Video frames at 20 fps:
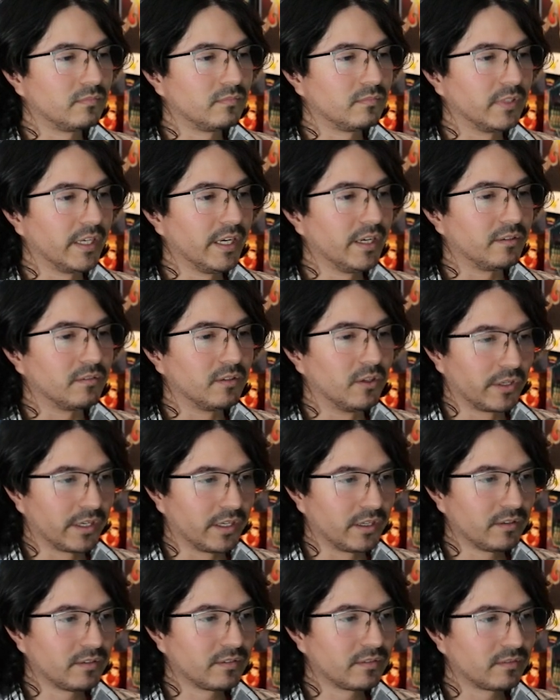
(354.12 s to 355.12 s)
Yeah,
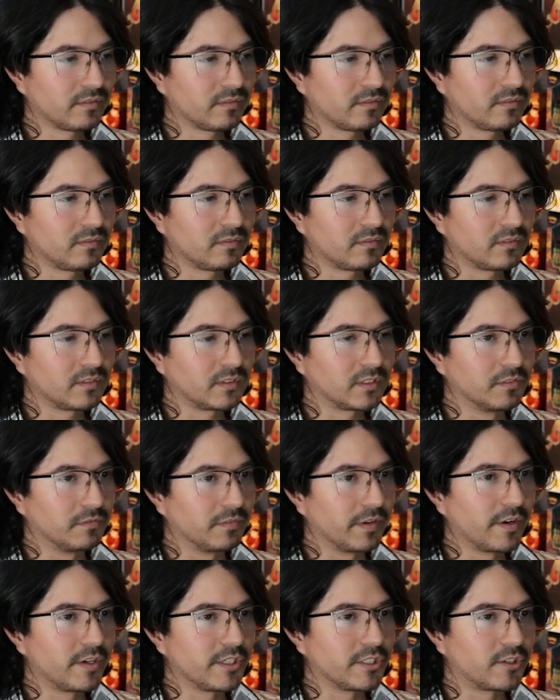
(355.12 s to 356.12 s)
okay. It's a
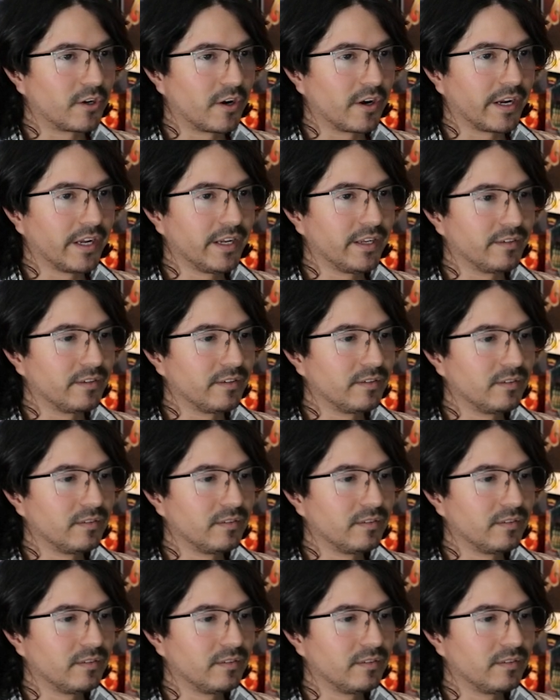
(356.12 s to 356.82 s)
very strong hand.